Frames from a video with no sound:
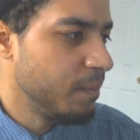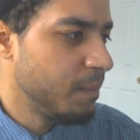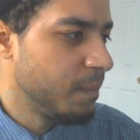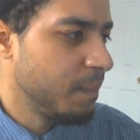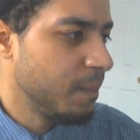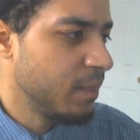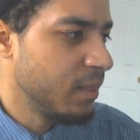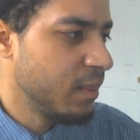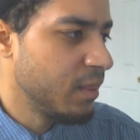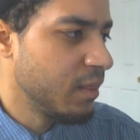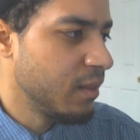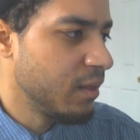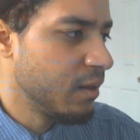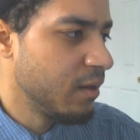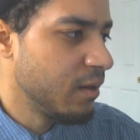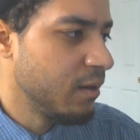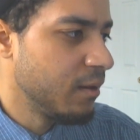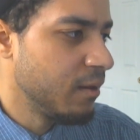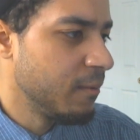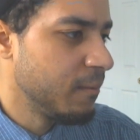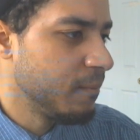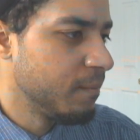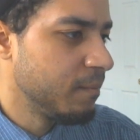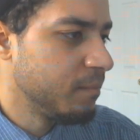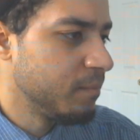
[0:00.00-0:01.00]

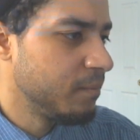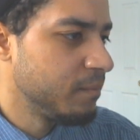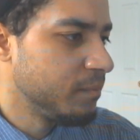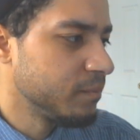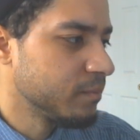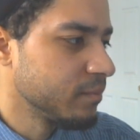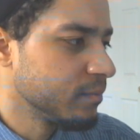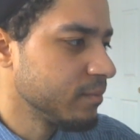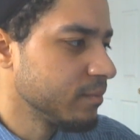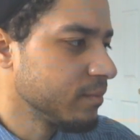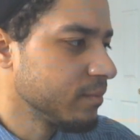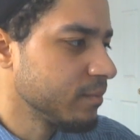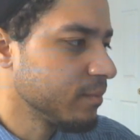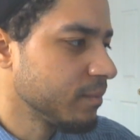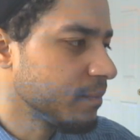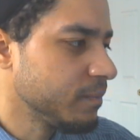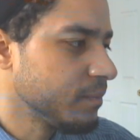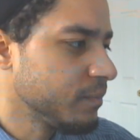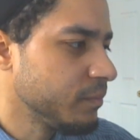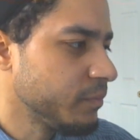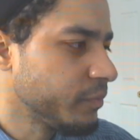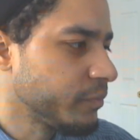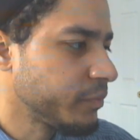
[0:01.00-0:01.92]
No one is speaking in this clip.